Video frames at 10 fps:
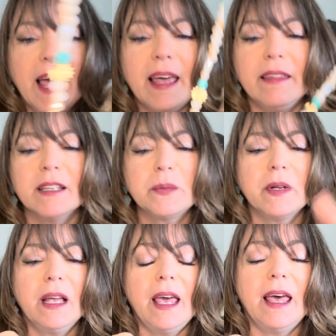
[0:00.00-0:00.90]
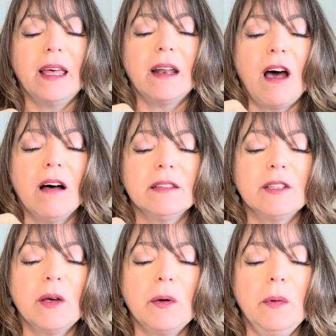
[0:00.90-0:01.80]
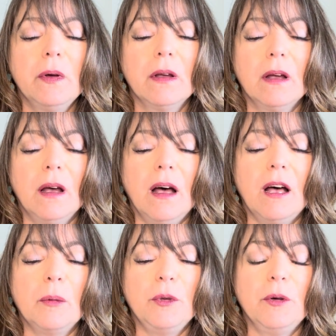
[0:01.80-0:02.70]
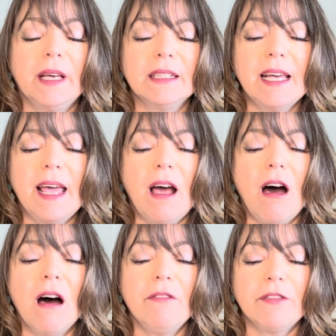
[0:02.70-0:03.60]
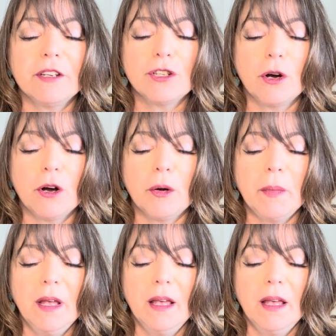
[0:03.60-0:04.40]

And this one can also, you can take off the charm.